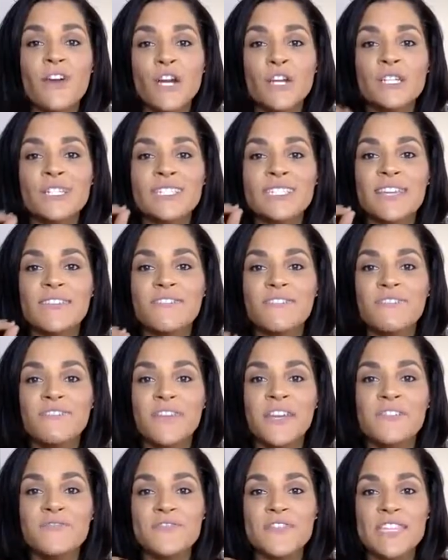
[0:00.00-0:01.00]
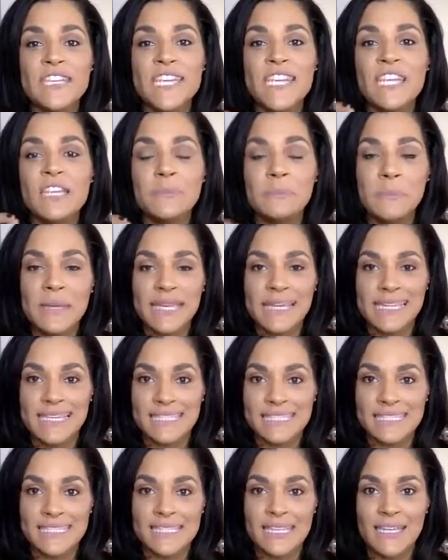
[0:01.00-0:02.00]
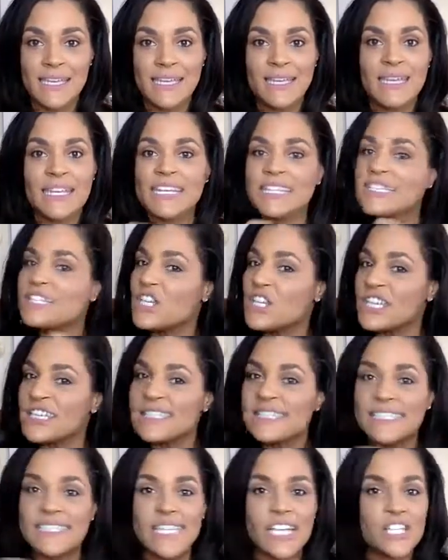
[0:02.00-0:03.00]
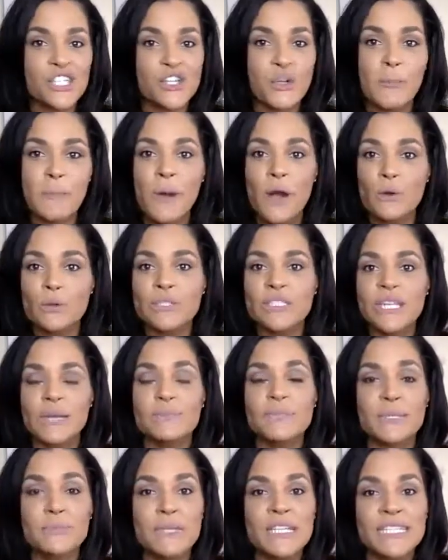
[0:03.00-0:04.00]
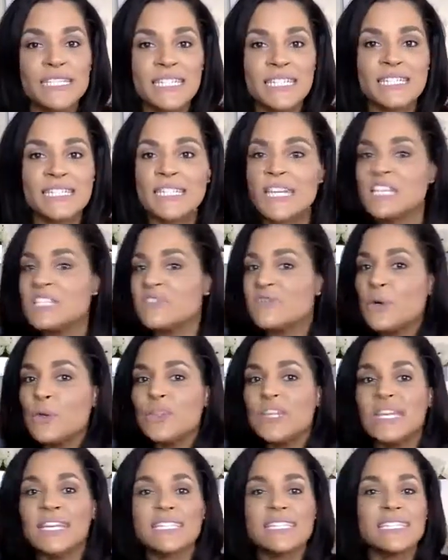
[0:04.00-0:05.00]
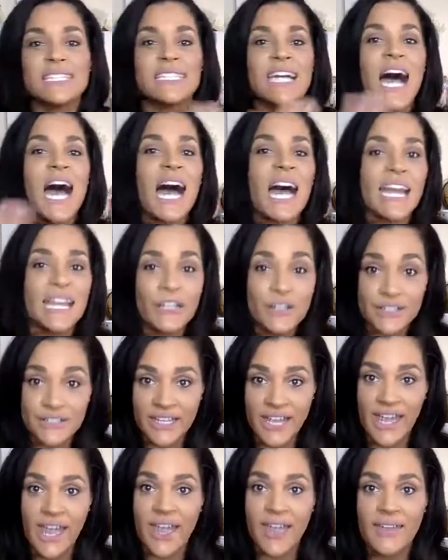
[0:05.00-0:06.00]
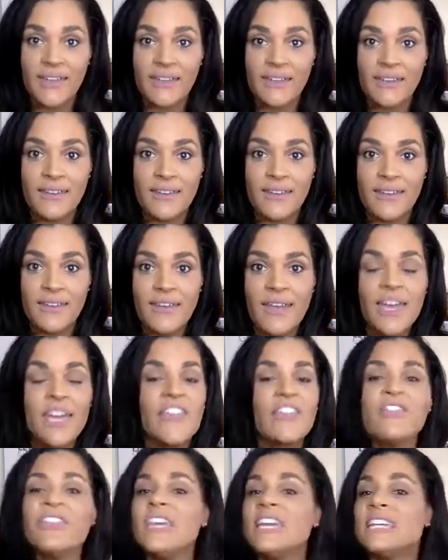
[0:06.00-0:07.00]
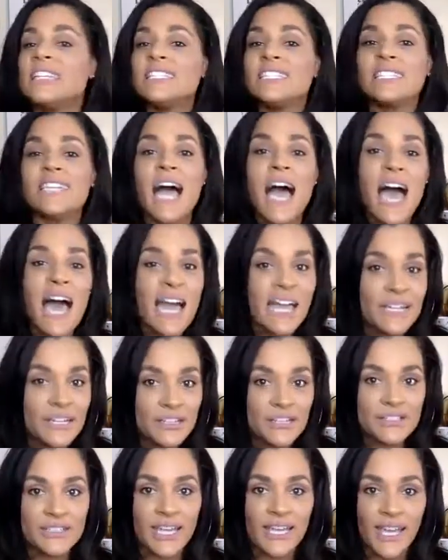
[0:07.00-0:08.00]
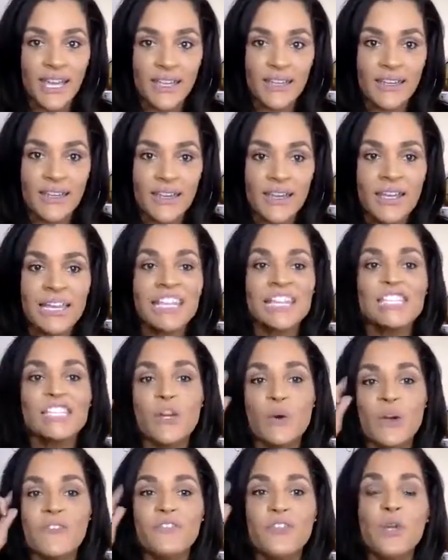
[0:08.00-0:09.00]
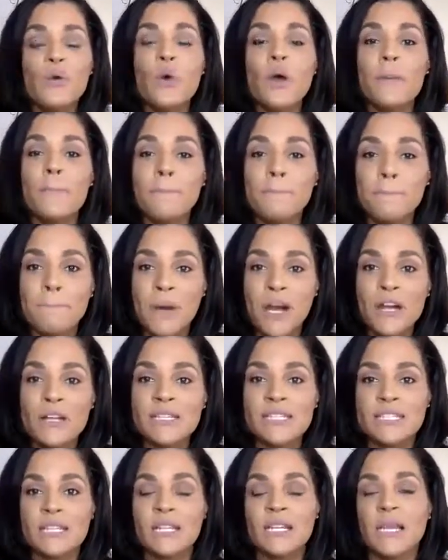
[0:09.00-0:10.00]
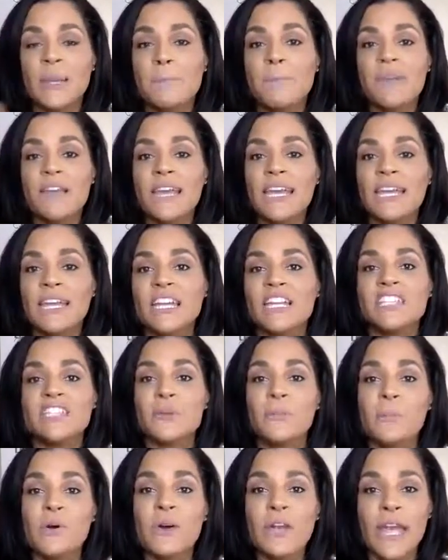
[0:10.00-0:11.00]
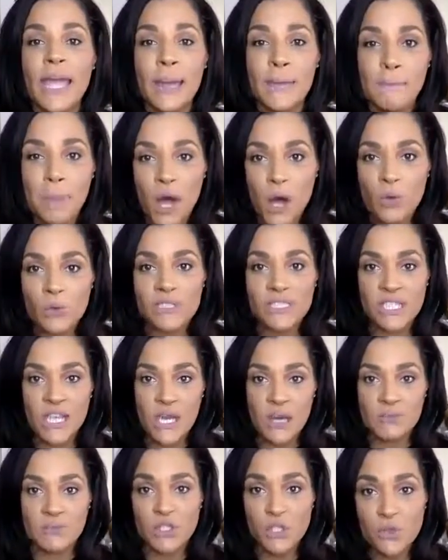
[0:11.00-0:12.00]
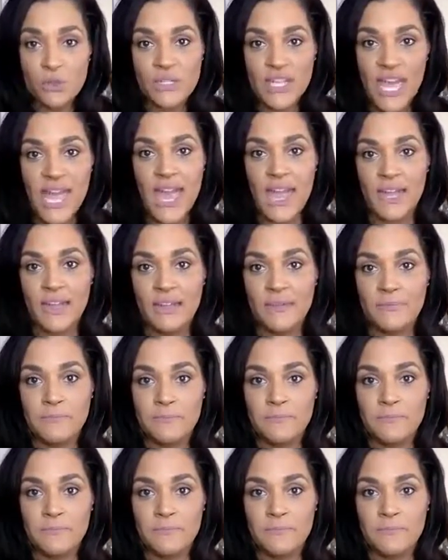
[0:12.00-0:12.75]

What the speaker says: first 15 minutes is going to set your post up to be successful the entire day. The entire day. So if you are personally planning to put a post up today,